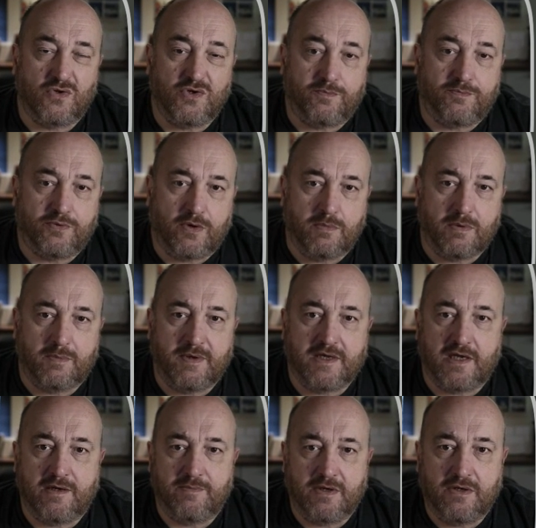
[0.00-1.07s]
you're probably
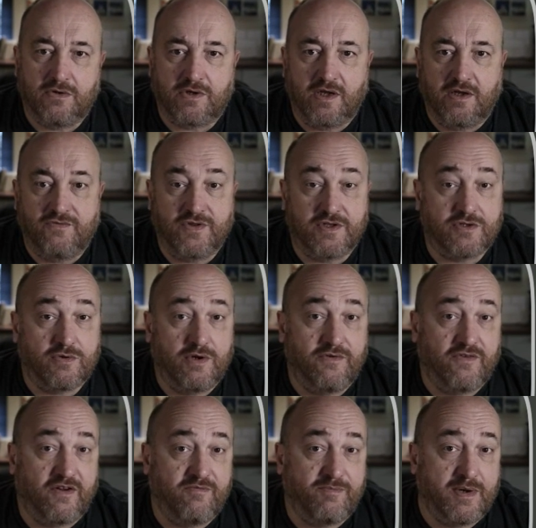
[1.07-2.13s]
going to be looking for the
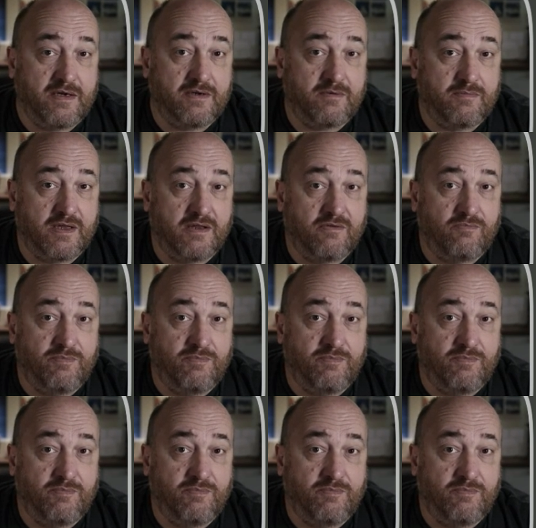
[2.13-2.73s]
£25 a month